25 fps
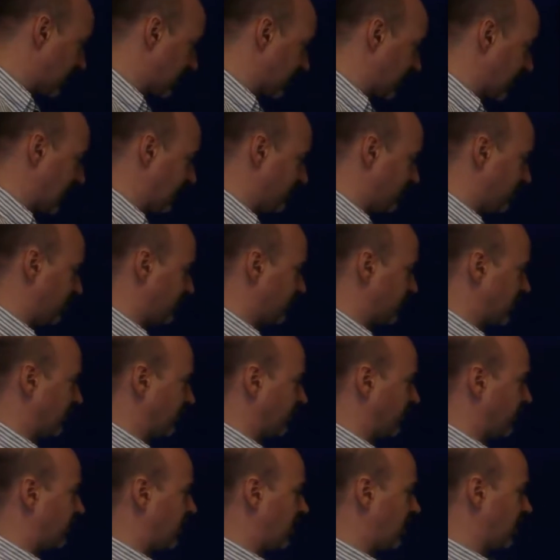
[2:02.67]
cables up
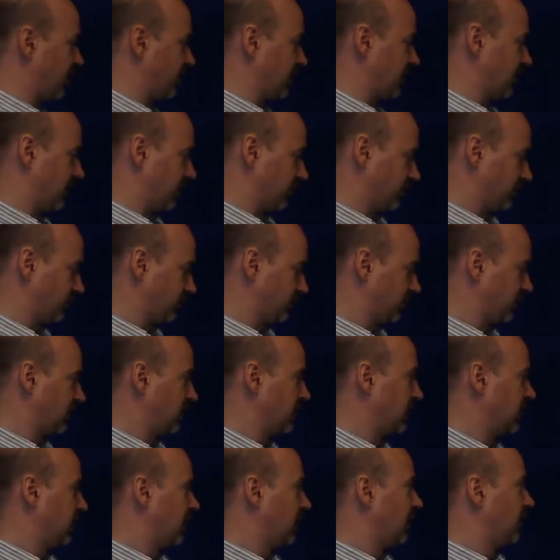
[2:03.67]
the wall here.
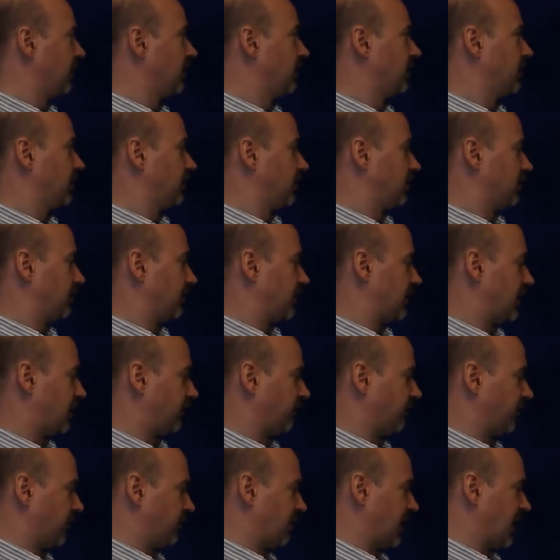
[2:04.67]
Now
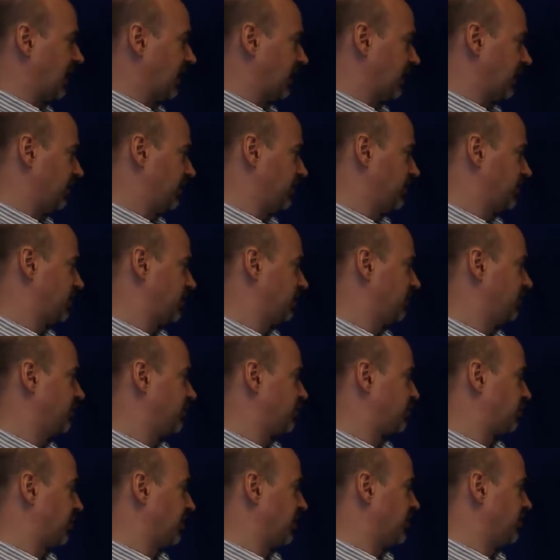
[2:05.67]
for my condition, it's
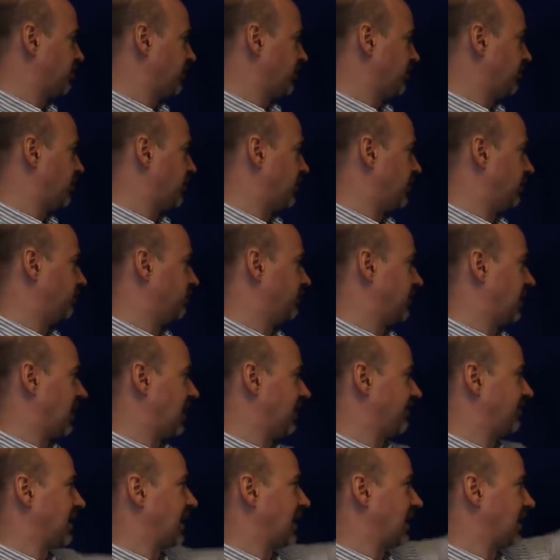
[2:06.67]
pretty simple.
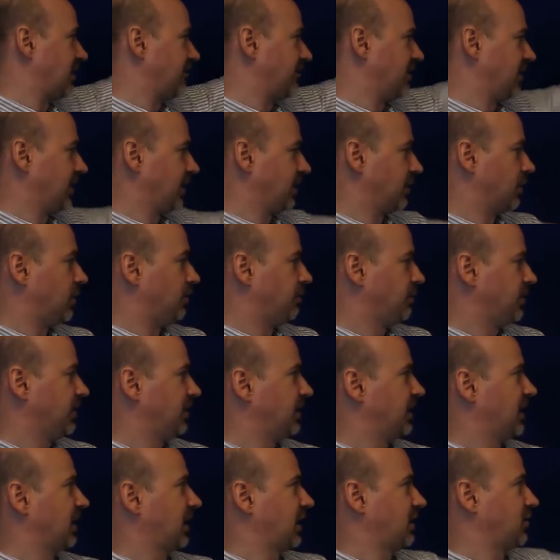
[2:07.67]
I've got everything open,
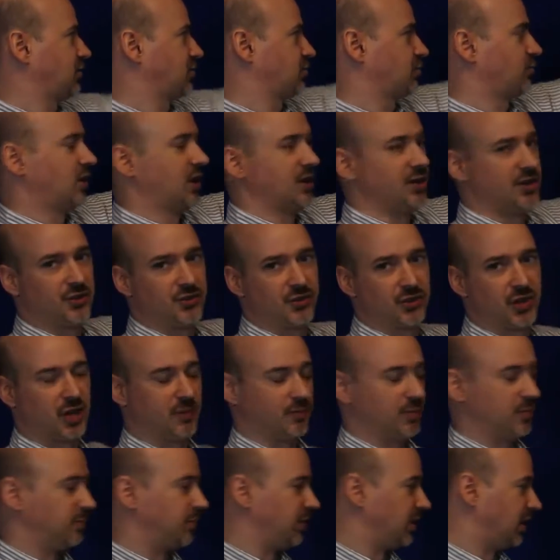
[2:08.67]
I can just run this
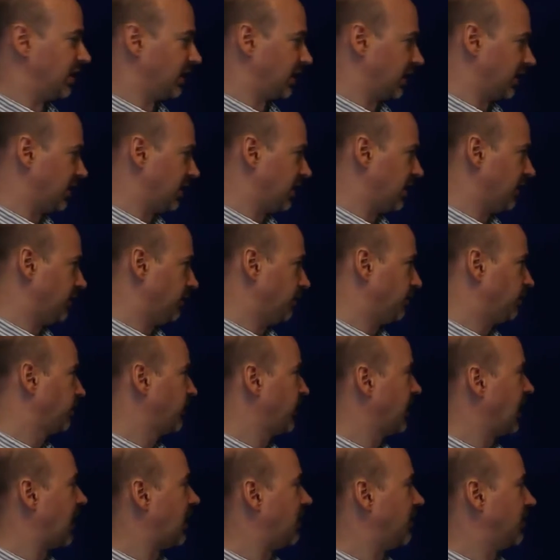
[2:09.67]
up and plug it in.
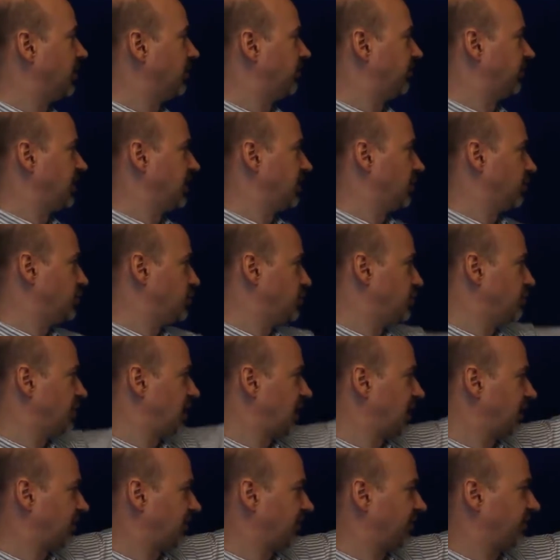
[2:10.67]
Out in the field, you may
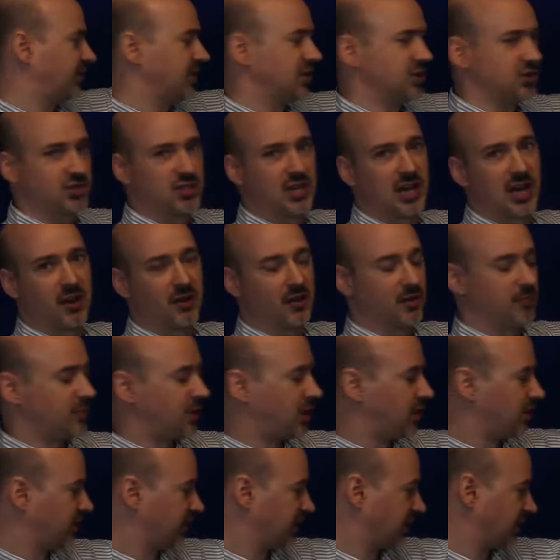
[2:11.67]
have to fish down a
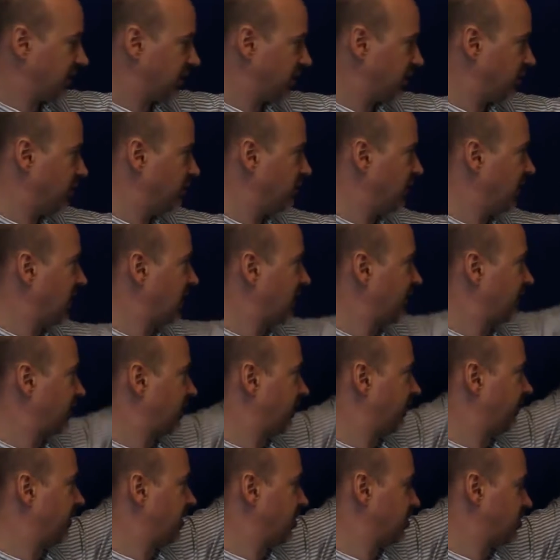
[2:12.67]
mullion, you may have to
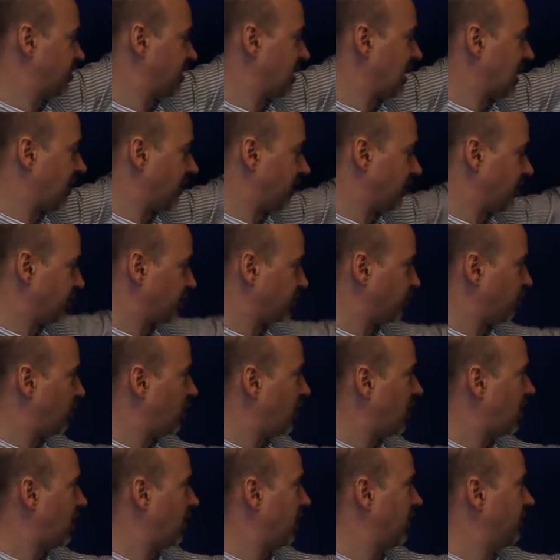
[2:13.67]
fish down this
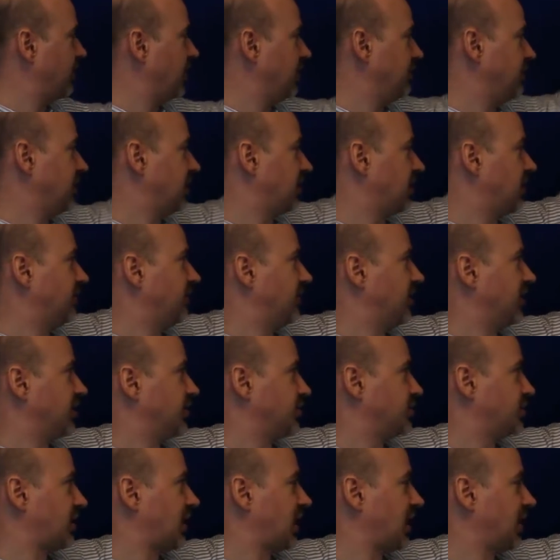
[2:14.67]
wall, it may be covered in
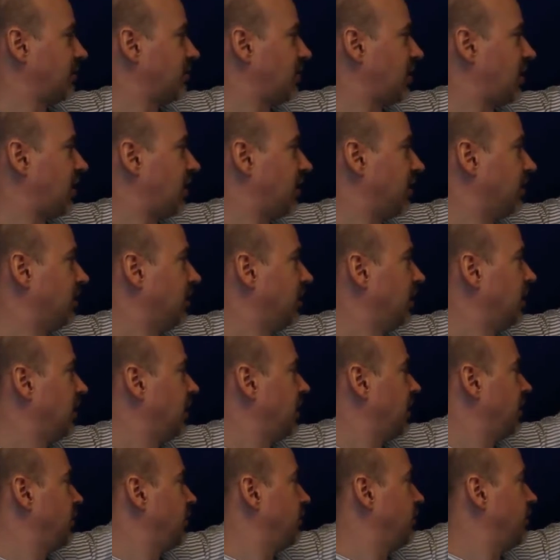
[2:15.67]
drywall.
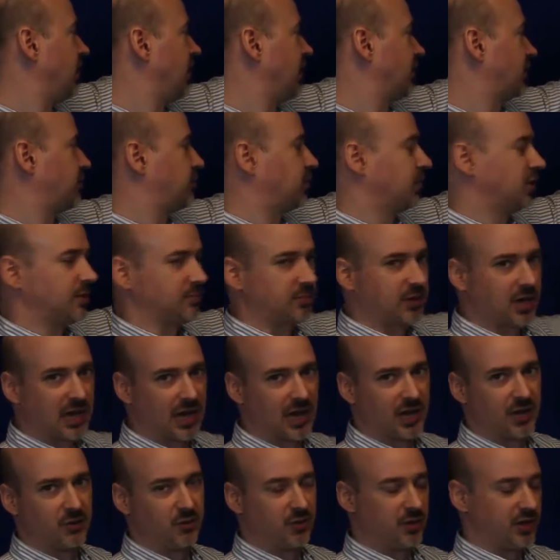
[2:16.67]
You may have to put up
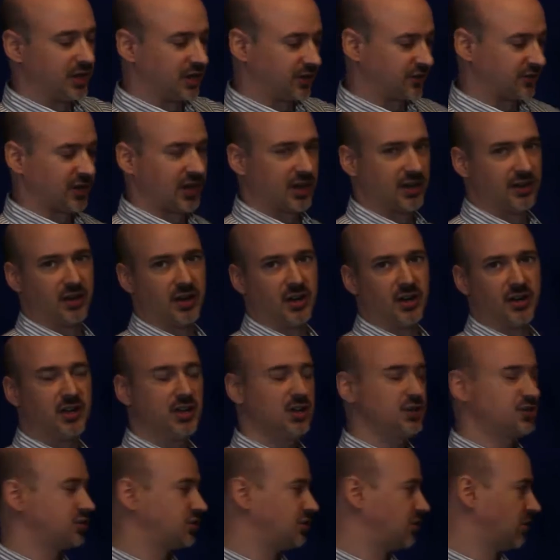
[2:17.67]
conduit, etc.
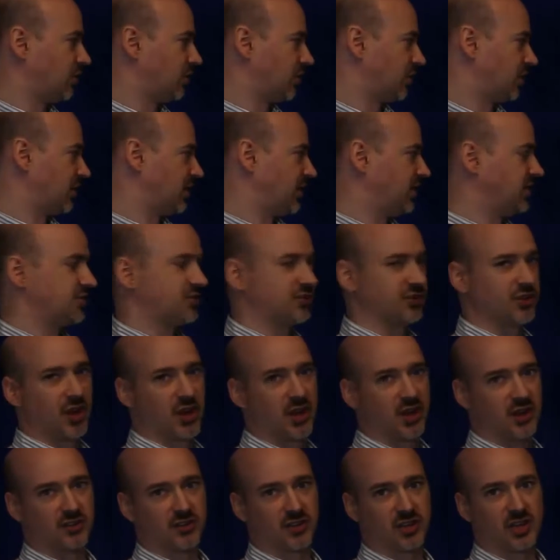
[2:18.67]
Each door and each
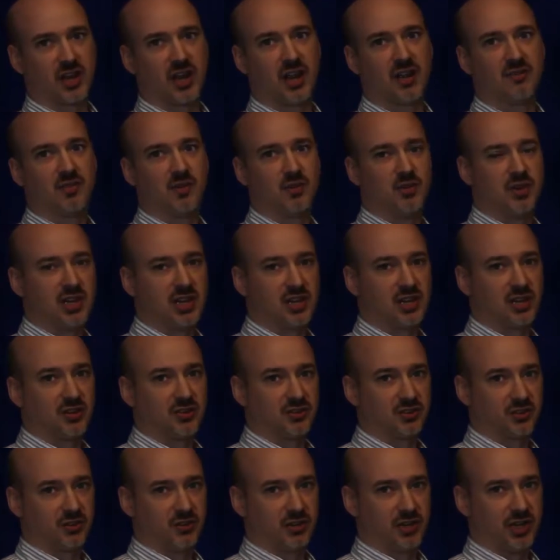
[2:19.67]
site is going to have unique
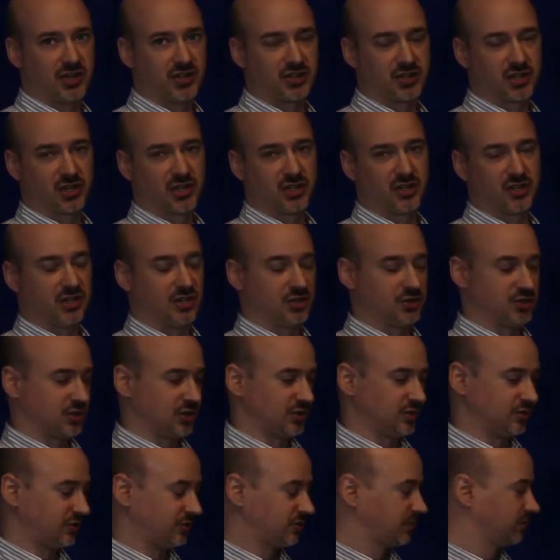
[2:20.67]
installation
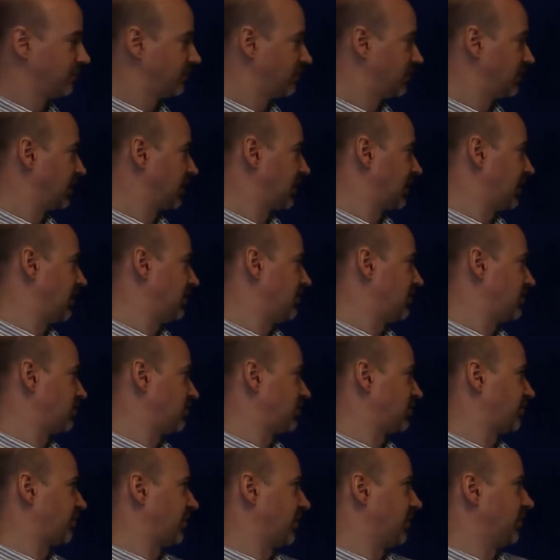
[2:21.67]
conditions. Again, this
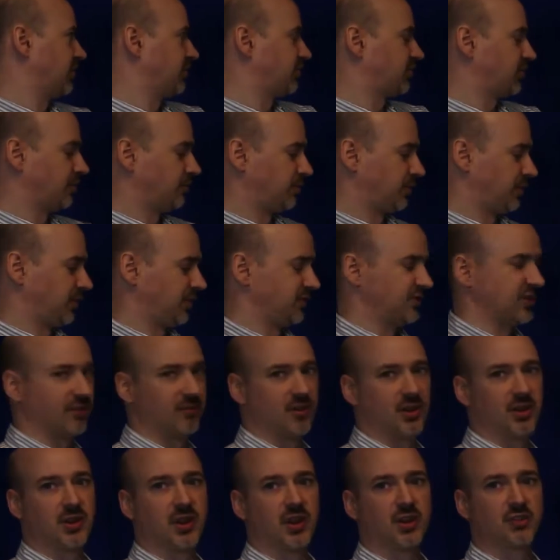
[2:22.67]
is fairly simple as
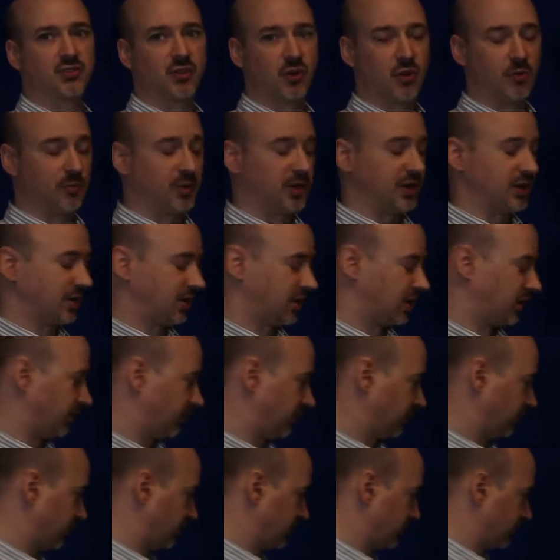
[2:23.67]
everything's open here.
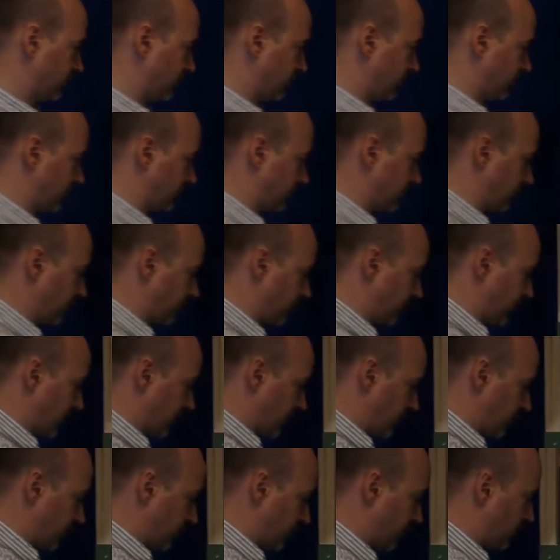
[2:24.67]

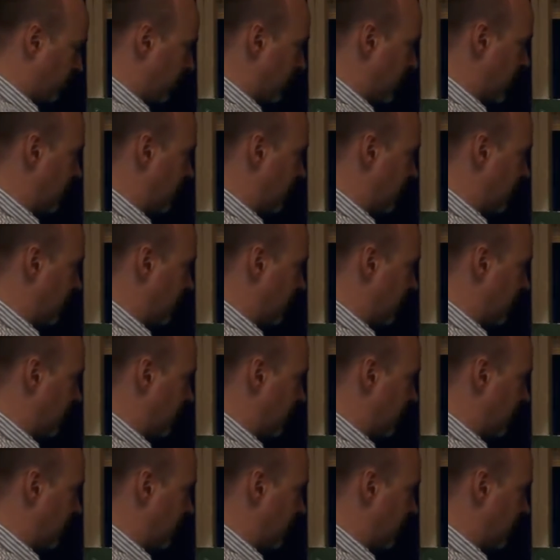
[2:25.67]
So we'll run our